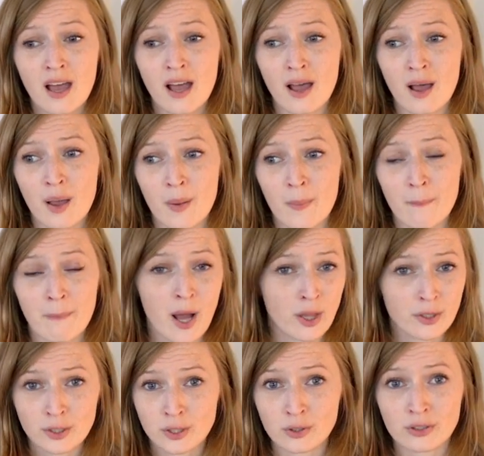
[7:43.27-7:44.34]
uh,
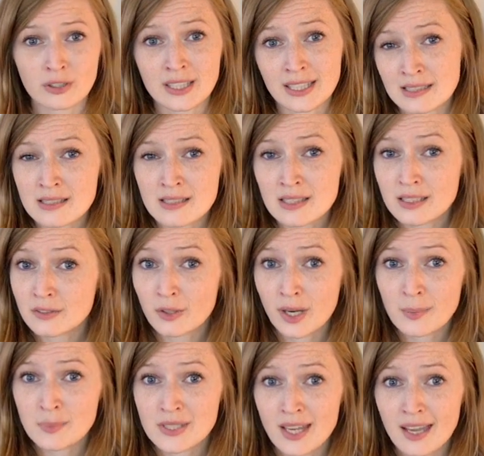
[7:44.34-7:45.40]
molecule is in
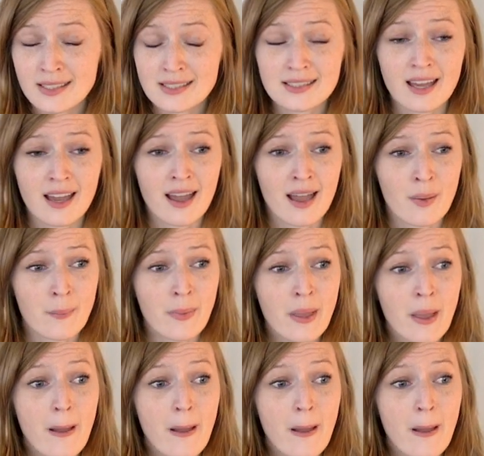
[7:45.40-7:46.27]
grapes yet. Um,